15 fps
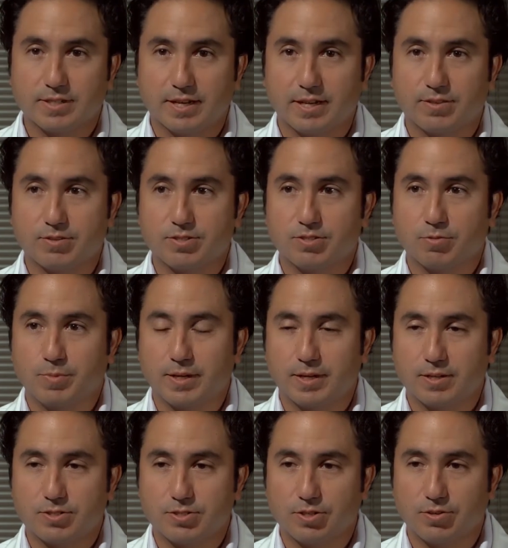diet and they're still
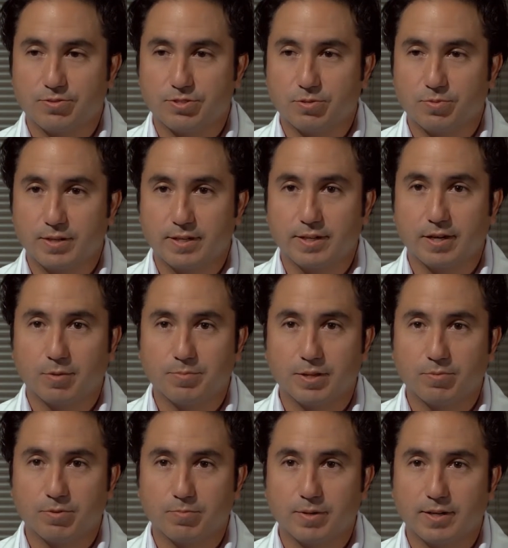making stones, so we need to help
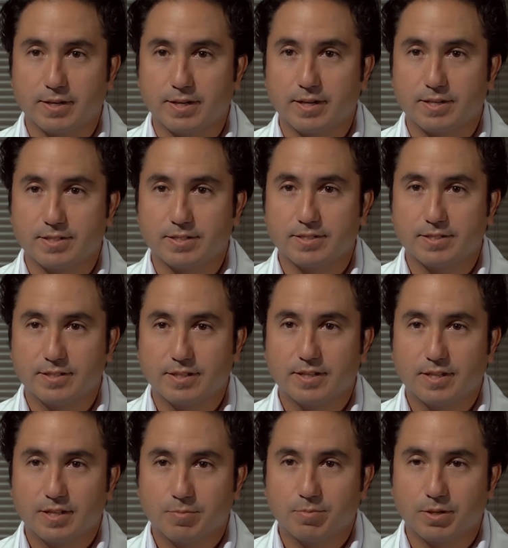them with medication.
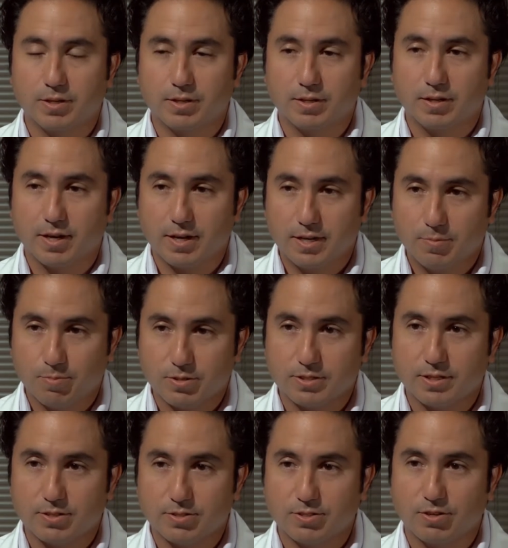But
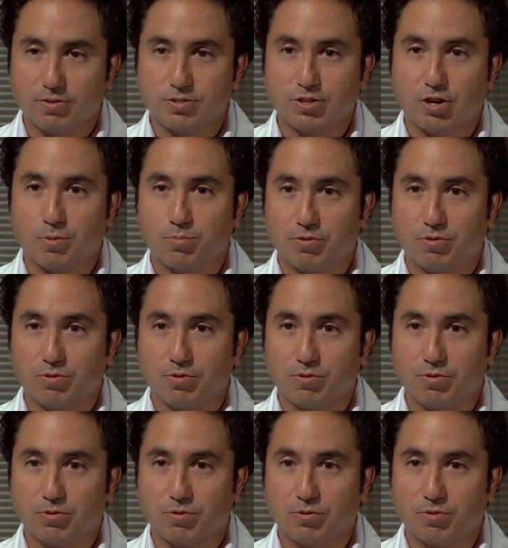90% of stones are